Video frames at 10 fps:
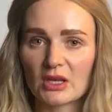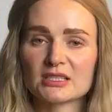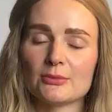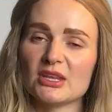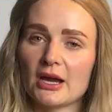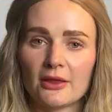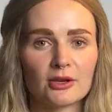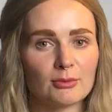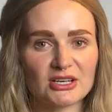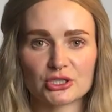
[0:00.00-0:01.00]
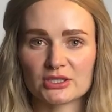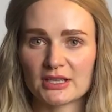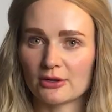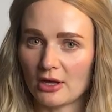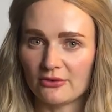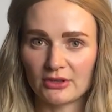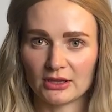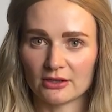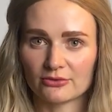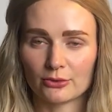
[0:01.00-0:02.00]
Some of the other measures that I'll often
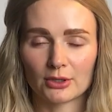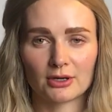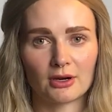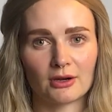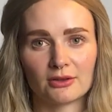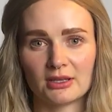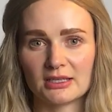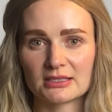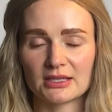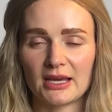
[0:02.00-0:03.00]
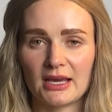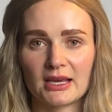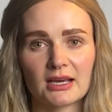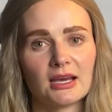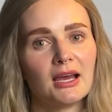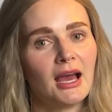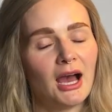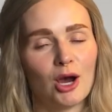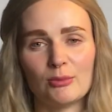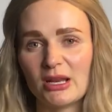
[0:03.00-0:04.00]
look for are things like
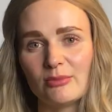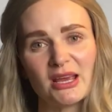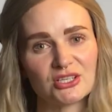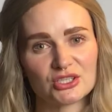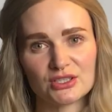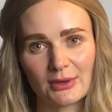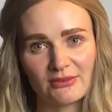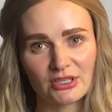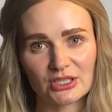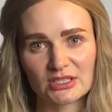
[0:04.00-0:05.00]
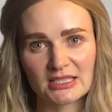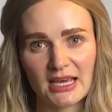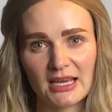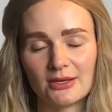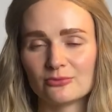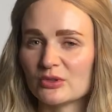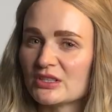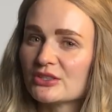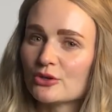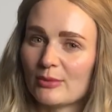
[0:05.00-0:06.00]
how many pages do you have on your site, what's
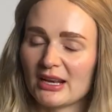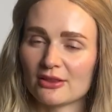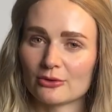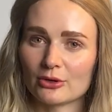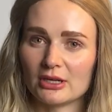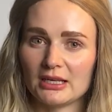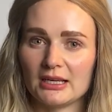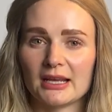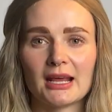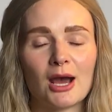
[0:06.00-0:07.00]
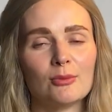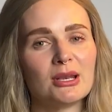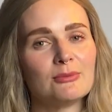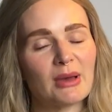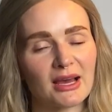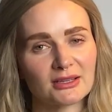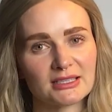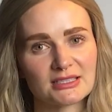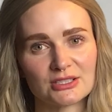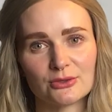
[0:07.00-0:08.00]
your domain authority, and how many
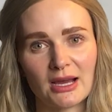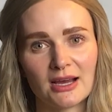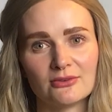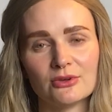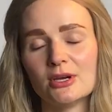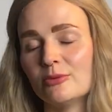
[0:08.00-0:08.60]
backlinks do you have?